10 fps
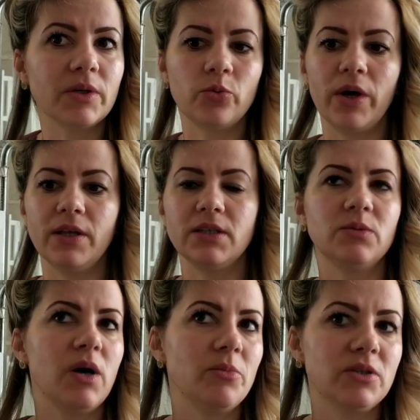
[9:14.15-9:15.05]
but when
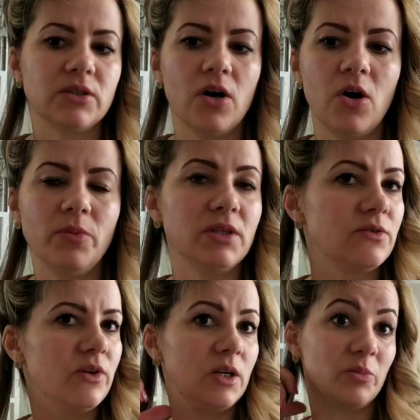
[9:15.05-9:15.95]
his mom is home,
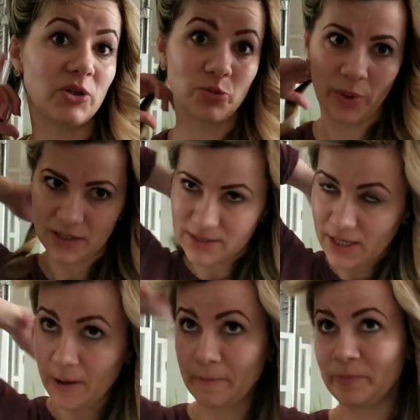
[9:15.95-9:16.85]
he's feeling much
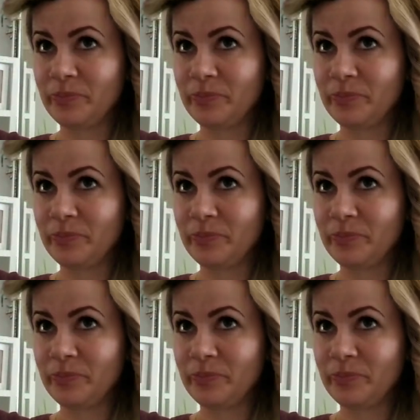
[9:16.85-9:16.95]
better.